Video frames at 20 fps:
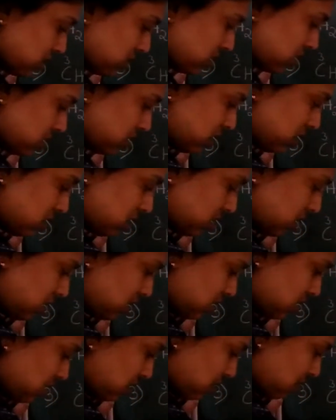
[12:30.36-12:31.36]
3,
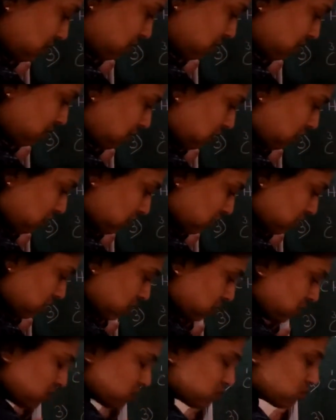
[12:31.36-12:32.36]
4.
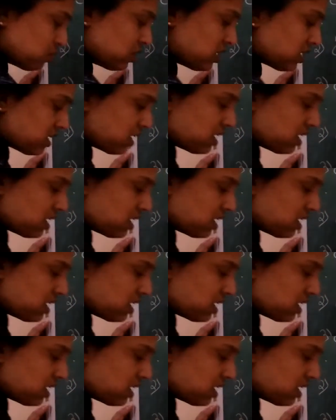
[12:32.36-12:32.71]
So it